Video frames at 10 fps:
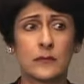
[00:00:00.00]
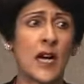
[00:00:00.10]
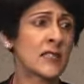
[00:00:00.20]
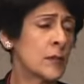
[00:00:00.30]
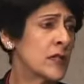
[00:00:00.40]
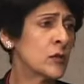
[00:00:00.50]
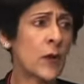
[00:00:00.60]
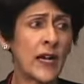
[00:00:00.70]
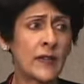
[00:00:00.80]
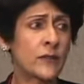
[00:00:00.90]
husbands,
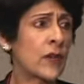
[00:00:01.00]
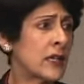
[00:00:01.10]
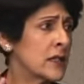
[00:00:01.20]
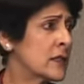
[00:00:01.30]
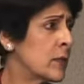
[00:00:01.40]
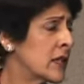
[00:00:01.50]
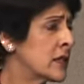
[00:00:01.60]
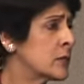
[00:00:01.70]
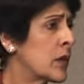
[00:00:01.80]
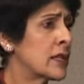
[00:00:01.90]
wives, fathers,
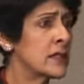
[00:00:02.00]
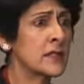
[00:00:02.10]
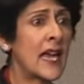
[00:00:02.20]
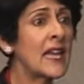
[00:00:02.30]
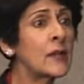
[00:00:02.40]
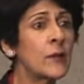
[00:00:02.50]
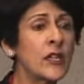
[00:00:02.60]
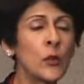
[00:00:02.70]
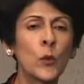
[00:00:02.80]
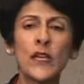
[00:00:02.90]
mothers, brothers,
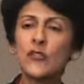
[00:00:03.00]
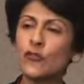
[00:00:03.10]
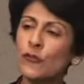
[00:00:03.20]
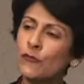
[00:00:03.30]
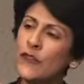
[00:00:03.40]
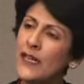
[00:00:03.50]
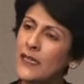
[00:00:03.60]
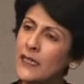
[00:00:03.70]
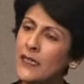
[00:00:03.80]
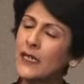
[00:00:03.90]
anybody who can sort of fill
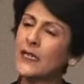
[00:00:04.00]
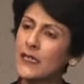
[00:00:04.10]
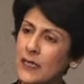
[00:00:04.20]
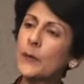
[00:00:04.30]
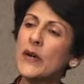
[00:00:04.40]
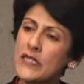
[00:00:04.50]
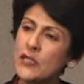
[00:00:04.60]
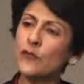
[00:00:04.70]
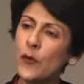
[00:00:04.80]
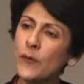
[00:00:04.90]
in the
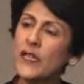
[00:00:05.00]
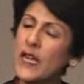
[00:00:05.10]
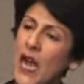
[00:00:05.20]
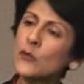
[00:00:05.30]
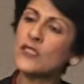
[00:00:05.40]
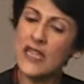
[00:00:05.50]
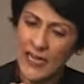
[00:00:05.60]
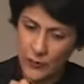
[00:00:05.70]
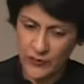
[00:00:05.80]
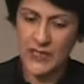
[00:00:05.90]
person for me
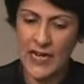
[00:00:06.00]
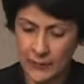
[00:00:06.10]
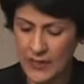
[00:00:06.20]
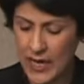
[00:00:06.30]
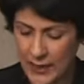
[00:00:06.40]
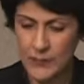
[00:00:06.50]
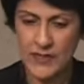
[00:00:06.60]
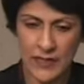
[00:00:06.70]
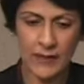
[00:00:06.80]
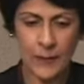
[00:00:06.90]
outside of the time that I'm
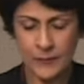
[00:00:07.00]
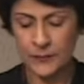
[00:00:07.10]
seeing them.